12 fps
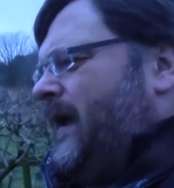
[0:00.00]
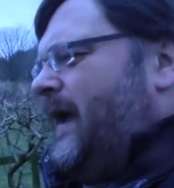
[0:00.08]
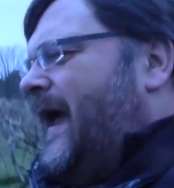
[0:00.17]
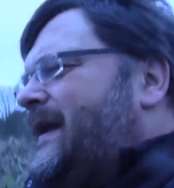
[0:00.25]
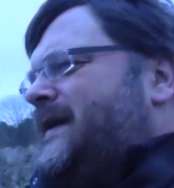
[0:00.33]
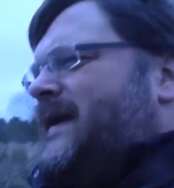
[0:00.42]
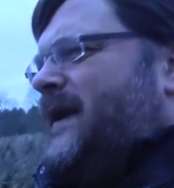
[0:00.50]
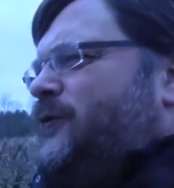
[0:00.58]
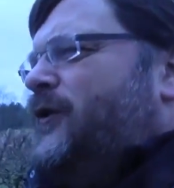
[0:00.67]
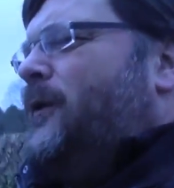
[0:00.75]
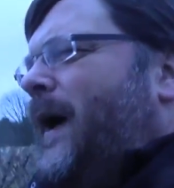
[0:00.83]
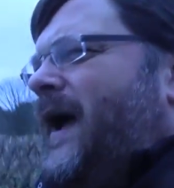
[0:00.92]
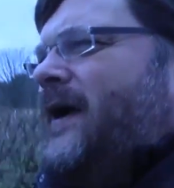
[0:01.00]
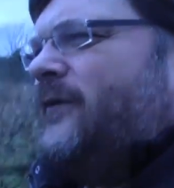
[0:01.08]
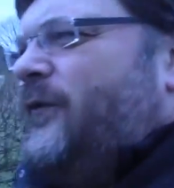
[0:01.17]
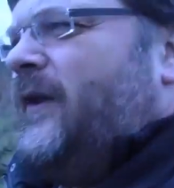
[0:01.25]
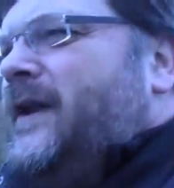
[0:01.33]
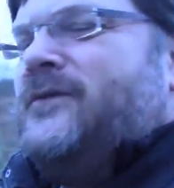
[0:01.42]
And if you have
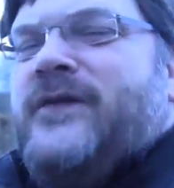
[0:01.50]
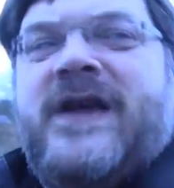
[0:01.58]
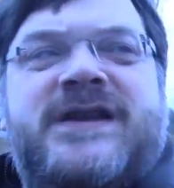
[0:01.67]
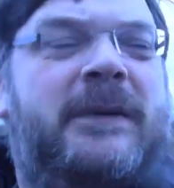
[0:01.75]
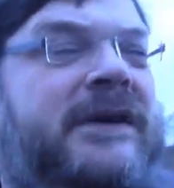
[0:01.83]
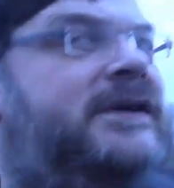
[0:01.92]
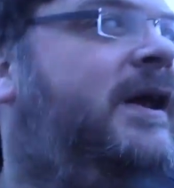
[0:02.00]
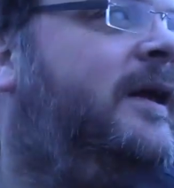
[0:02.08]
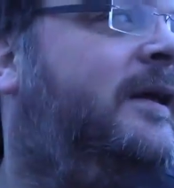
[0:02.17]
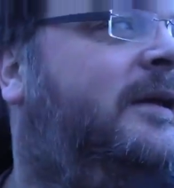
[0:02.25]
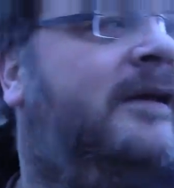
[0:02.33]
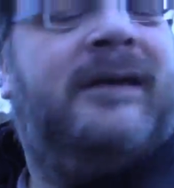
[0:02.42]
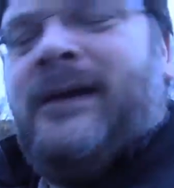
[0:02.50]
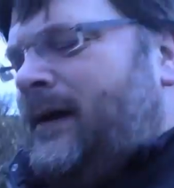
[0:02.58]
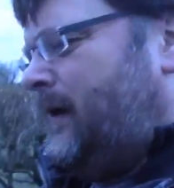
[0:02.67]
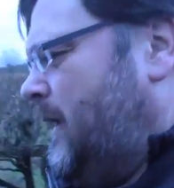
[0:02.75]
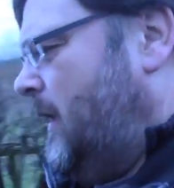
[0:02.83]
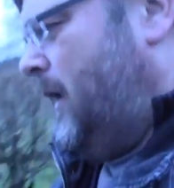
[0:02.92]
an investment
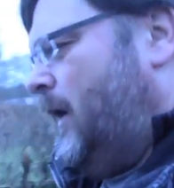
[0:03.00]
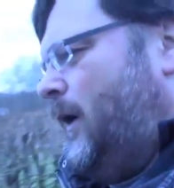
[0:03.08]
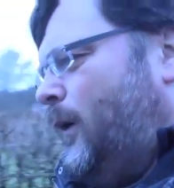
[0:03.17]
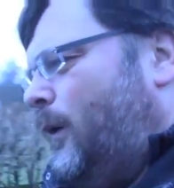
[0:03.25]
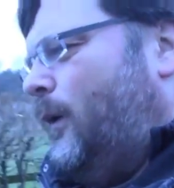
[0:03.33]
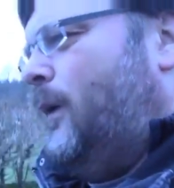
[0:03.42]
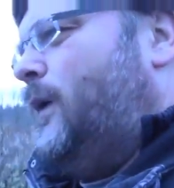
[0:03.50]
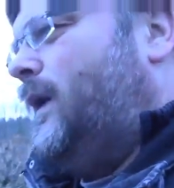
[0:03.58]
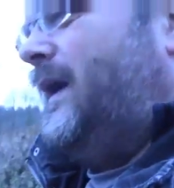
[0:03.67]
or